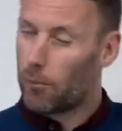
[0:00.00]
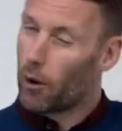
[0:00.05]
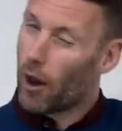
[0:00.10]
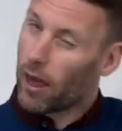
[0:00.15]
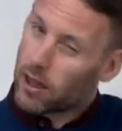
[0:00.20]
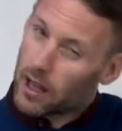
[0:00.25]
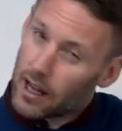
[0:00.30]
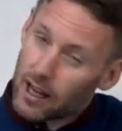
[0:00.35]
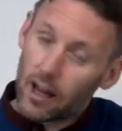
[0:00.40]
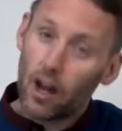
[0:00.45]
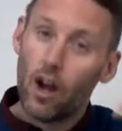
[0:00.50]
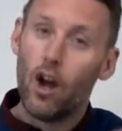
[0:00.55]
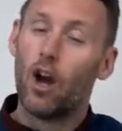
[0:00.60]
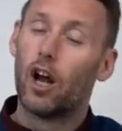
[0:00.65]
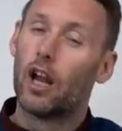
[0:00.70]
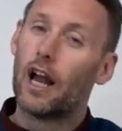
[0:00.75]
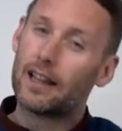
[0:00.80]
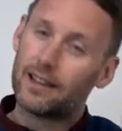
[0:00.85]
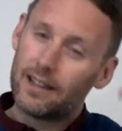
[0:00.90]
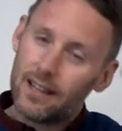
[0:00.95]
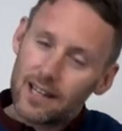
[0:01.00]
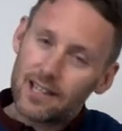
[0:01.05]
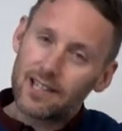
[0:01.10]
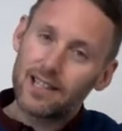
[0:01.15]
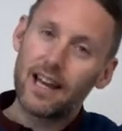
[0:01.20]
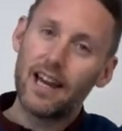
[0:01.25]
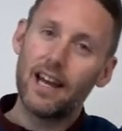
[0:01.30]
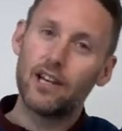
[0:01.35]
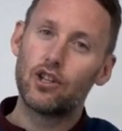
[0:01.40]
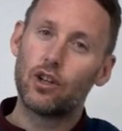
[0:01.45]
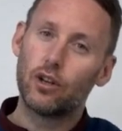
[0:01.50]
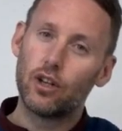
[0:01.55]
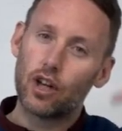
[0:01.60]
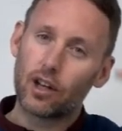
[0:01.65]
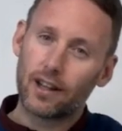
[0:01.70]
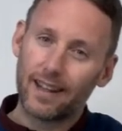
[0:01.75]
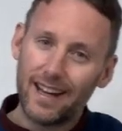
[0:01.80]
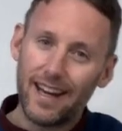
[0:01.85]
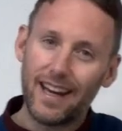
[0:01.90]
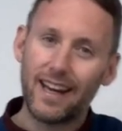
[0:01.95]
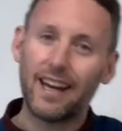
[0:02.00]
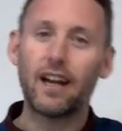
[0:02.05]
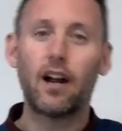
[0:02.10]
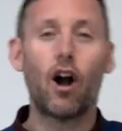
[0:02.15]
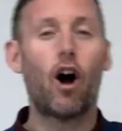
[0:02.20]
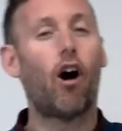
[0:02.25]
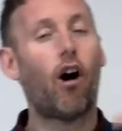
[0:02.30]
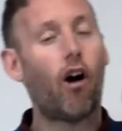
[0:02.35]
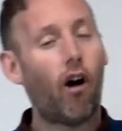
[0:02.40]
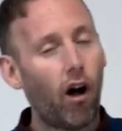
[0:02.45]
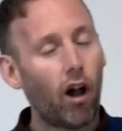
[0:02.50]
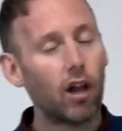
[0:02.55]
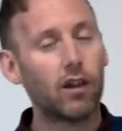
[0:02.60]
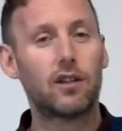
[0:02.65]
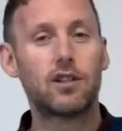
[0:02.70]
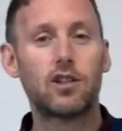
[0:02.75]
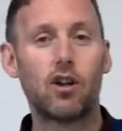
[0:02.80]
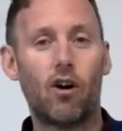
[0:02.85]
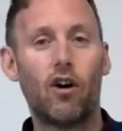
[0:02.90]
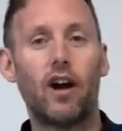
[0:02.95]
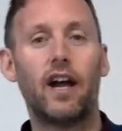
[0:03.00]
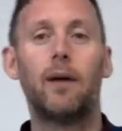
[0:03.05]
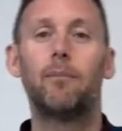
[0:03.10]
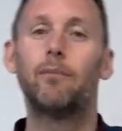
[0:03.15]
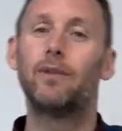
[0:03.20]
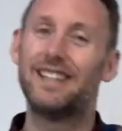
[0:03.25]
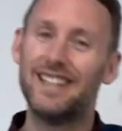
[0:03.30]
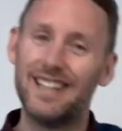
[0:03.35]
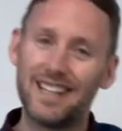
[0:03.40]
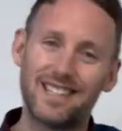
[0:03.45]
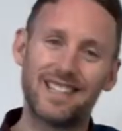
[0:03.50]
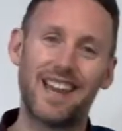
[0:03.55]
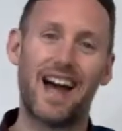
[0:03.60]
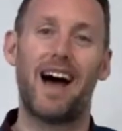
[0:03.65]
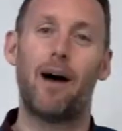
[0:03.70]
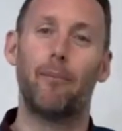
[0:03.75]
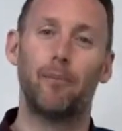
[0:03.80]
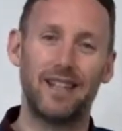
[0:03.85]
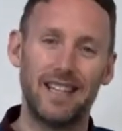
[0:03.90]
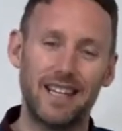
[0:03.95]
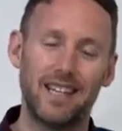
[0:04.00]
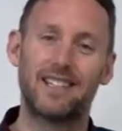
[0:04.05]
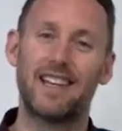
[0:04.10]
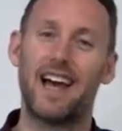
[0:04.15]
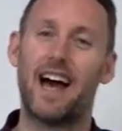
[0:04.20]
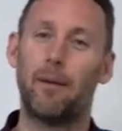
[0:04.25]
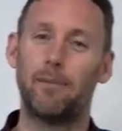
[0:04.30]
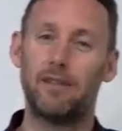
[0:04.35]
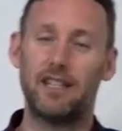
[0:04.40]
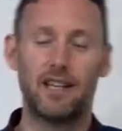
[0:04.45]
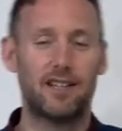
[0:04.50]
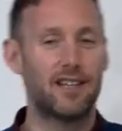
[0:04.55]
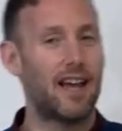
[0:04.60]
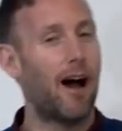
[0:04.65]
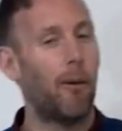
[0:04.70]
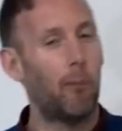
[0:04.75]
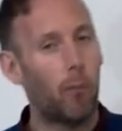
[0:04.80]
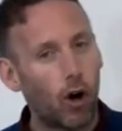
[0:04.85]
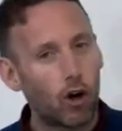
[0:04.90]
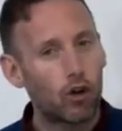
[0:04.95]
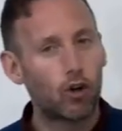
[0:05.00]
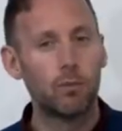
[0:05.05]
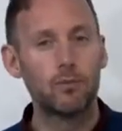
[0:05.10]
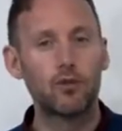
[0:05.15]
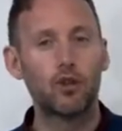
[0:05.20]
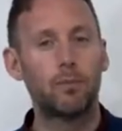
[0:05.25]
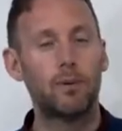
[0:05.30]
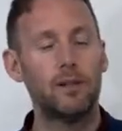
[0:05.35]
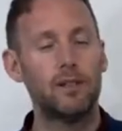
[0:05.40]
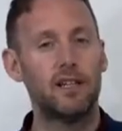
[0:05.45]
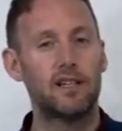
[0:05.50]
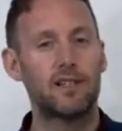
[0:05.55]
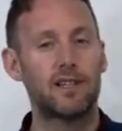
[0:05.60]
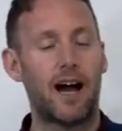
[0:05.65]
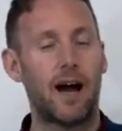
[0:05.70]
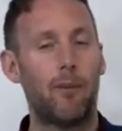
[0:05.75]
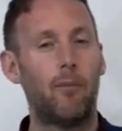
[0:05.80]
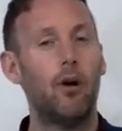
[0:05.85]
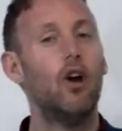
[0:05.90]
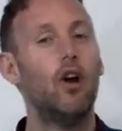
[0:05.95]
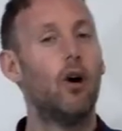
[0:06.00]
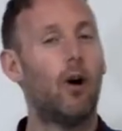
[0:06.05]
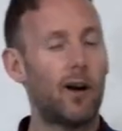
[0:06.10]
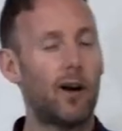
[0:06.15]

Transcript: But I think at this stage, you know, you're thinking all the time, the exam, the exam, the exam. What comes up in the exam?